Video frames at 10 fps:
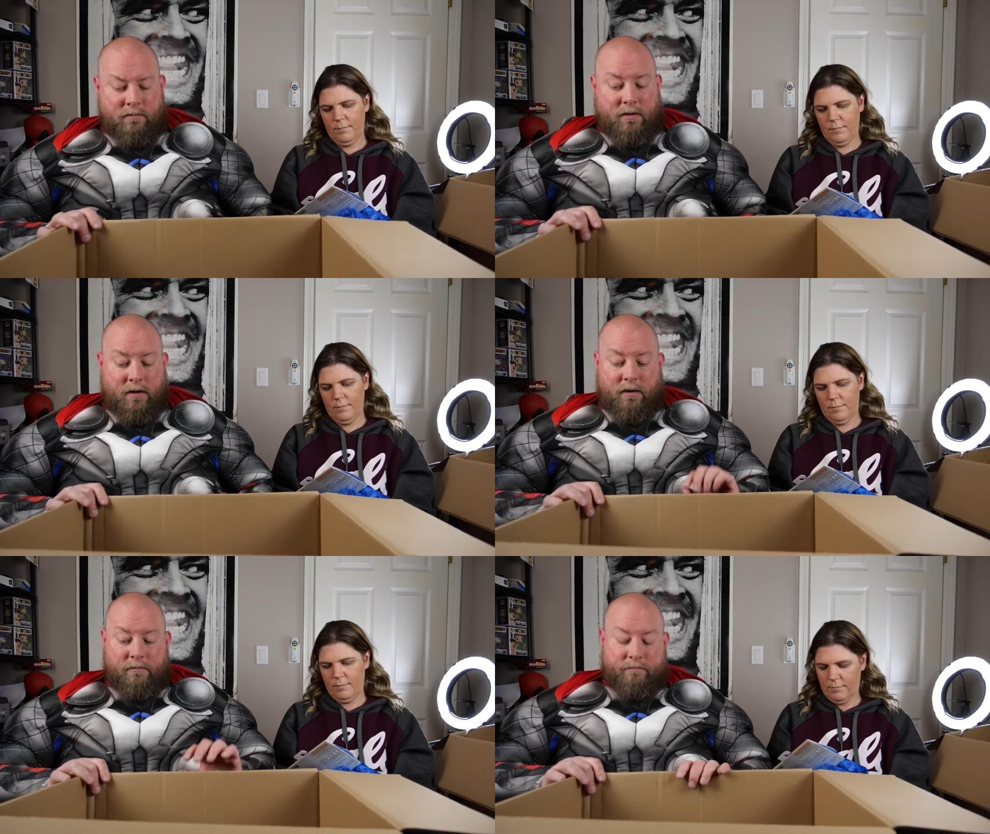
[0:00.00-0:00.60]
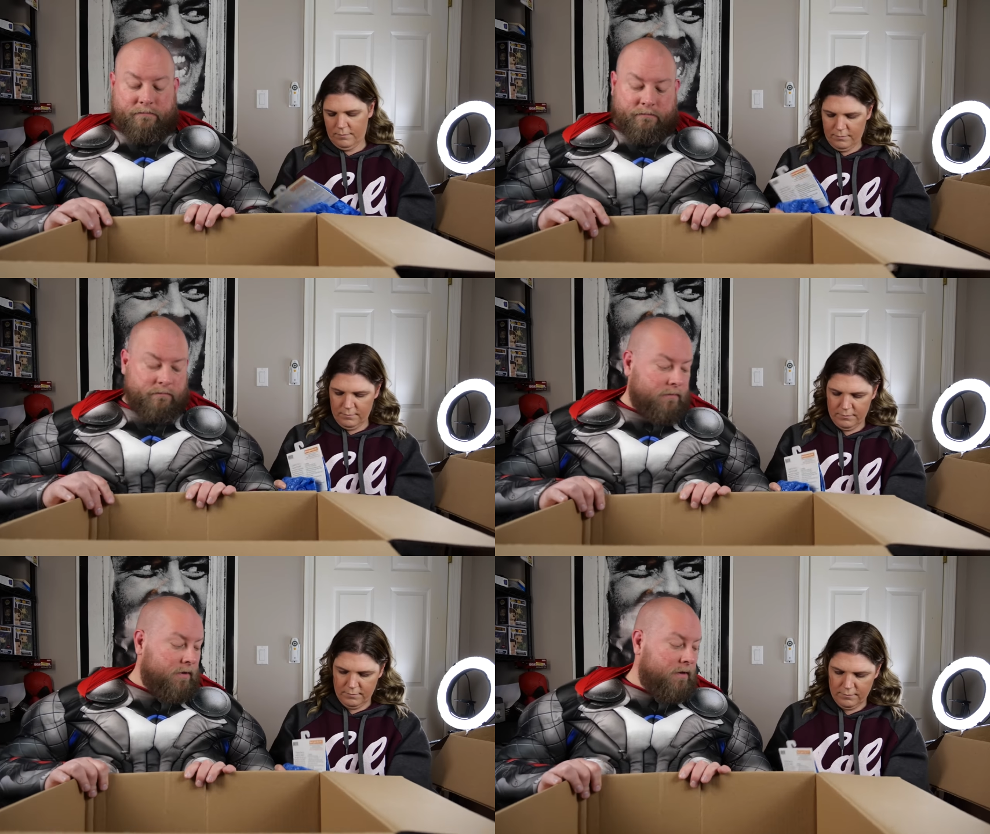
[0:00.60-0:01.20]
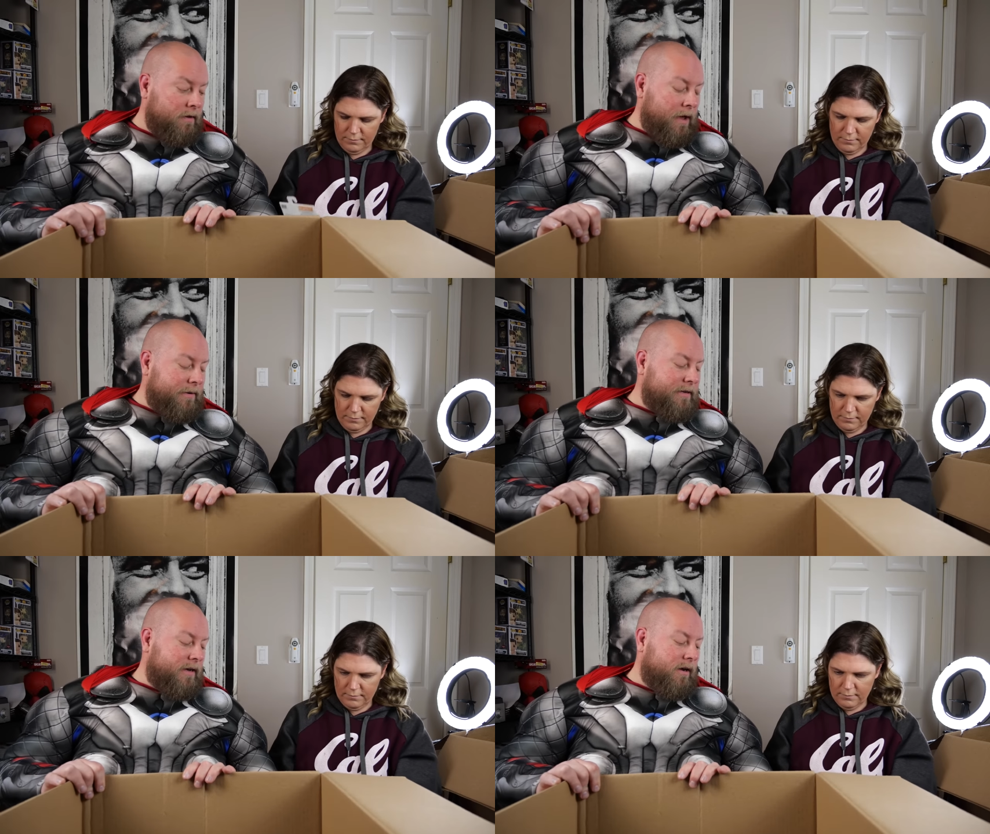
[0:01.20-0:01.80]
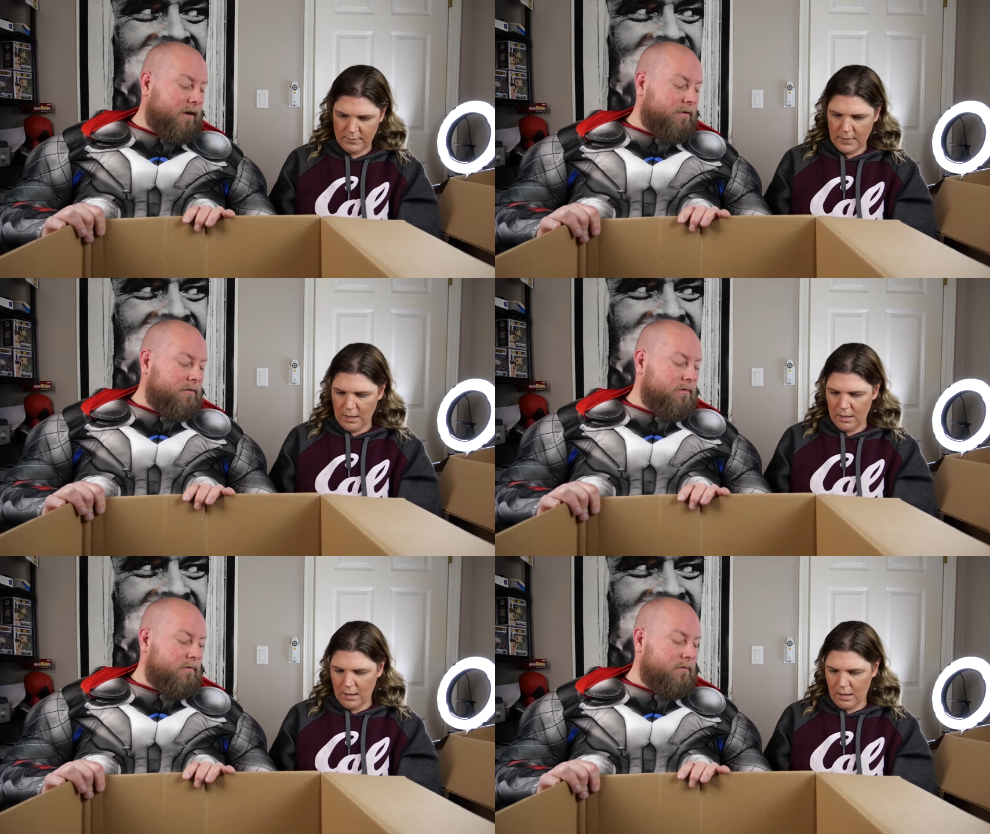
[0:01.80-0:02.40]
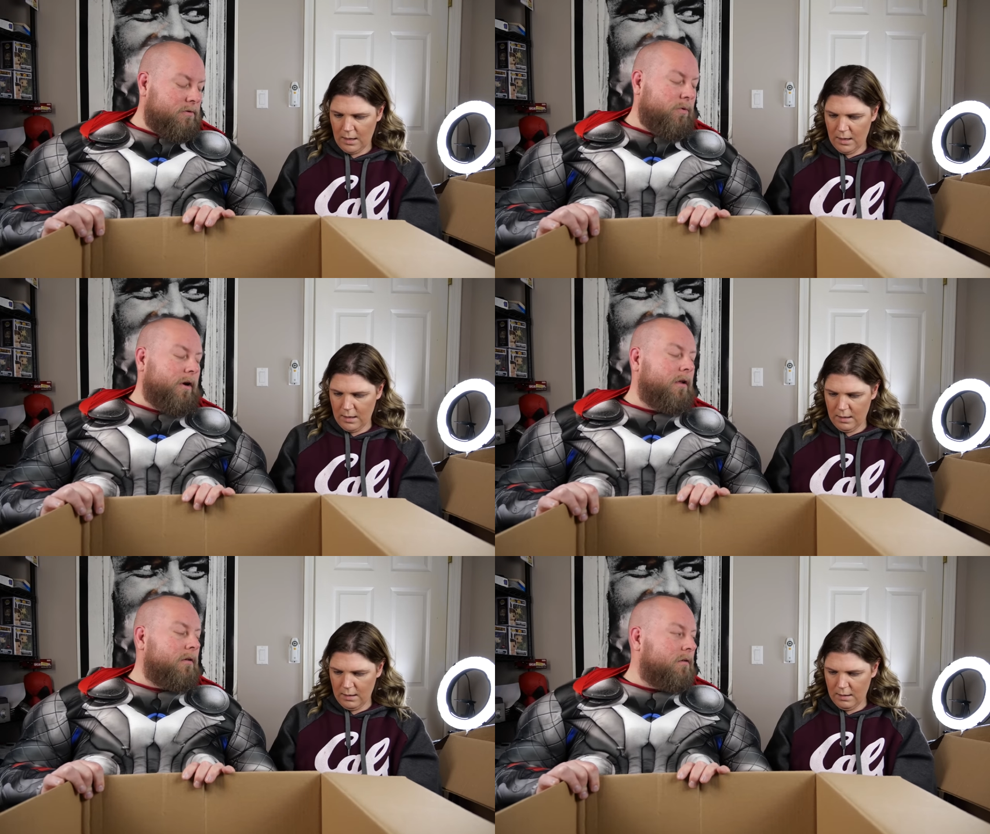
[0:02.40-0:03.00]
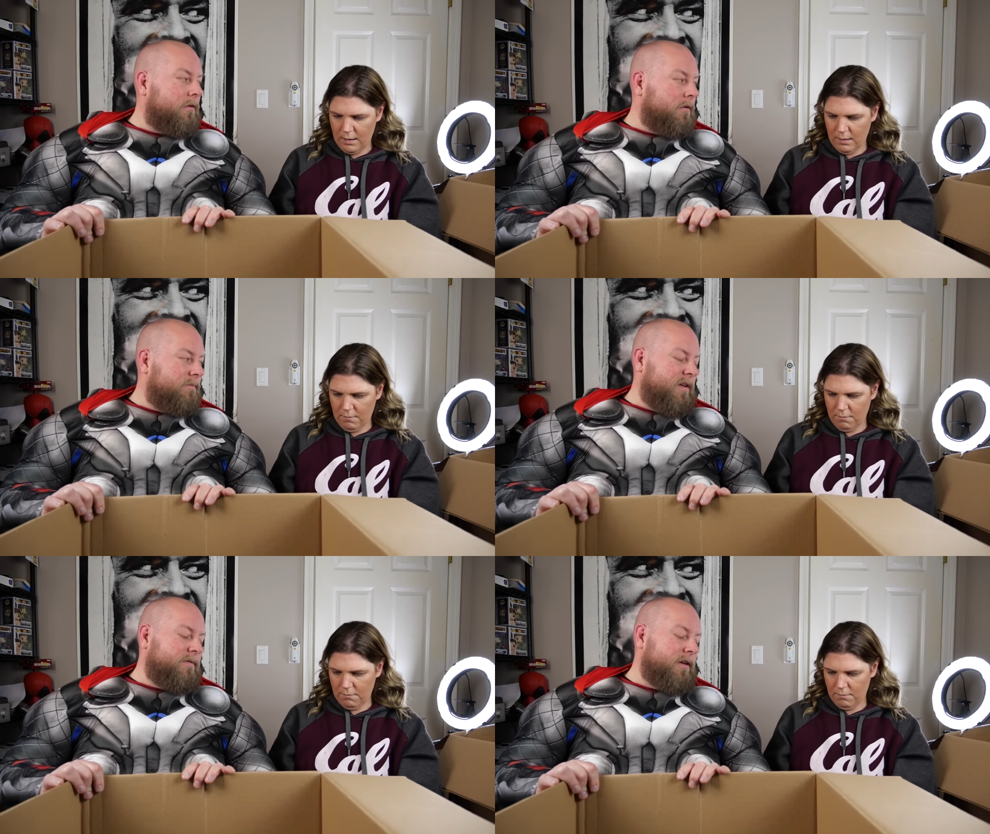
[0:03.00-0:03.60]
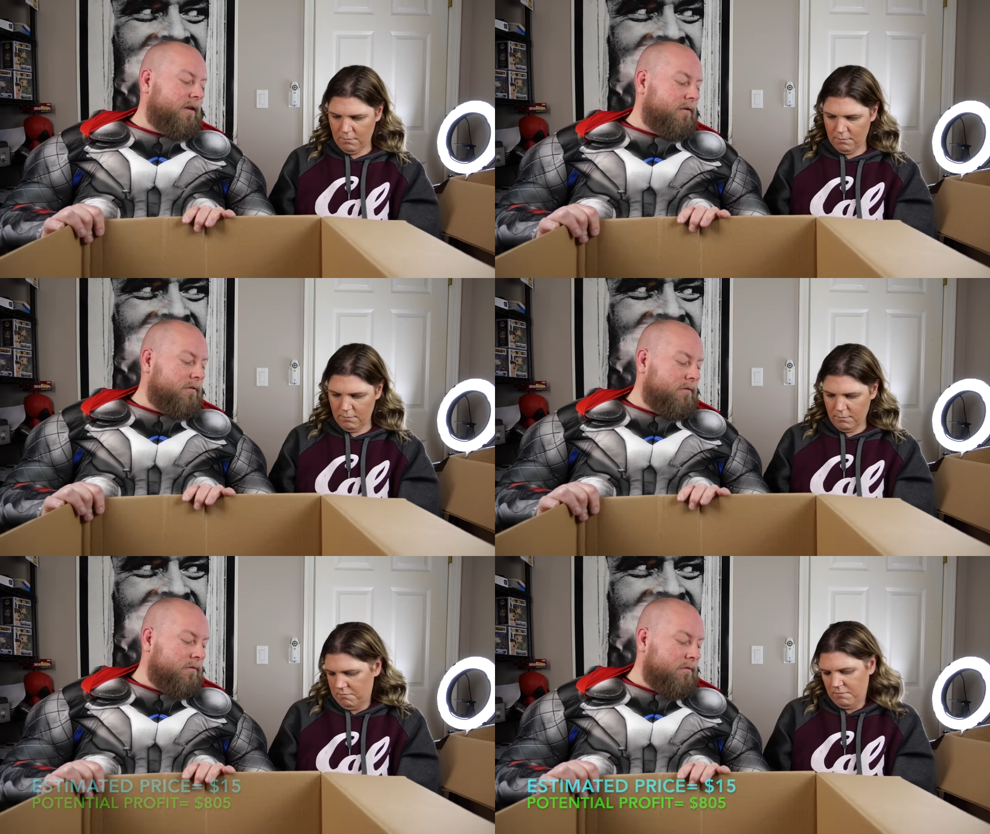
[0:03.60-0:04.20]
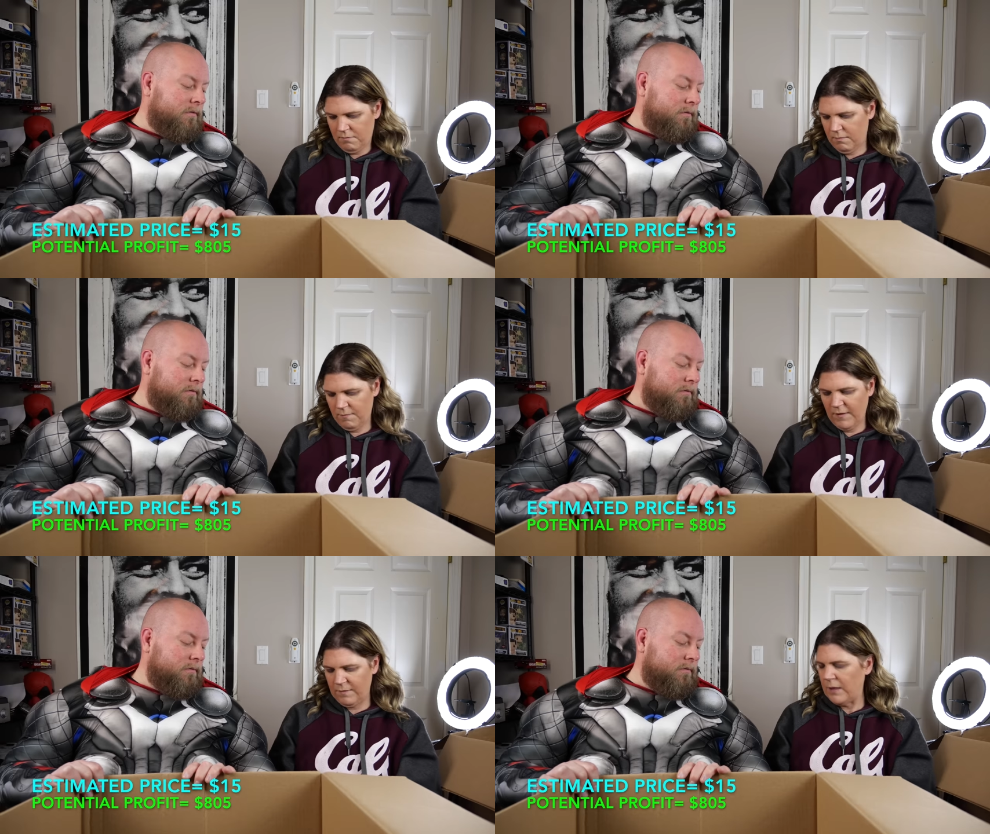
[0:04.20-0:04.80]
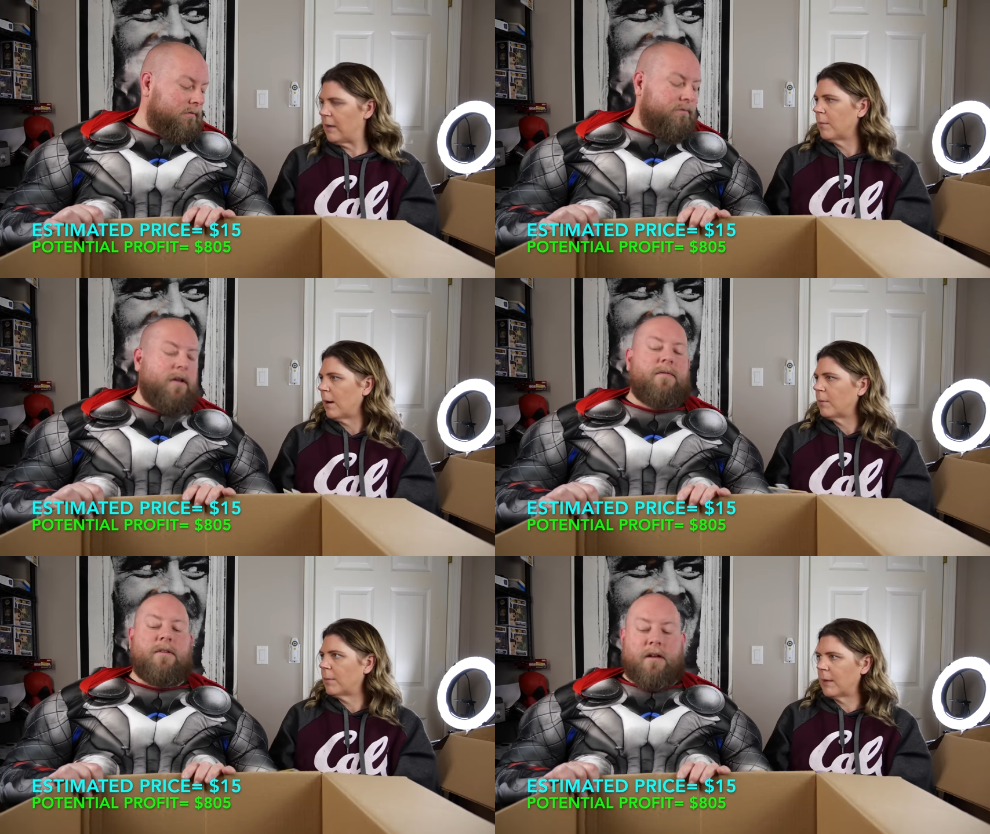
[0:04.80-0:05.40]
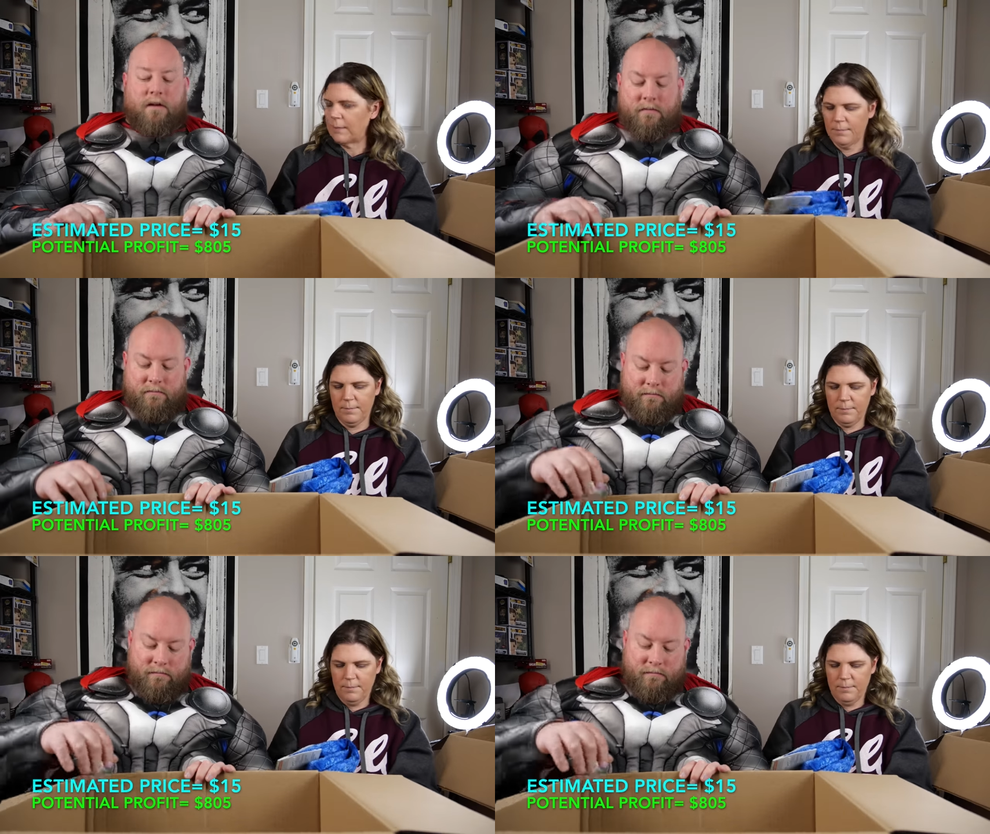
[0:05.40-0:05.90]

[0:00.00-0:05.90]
Speaker 1: Okay. How much that cost? 20, um, 15.
Speaker 2: 15, probably. 15.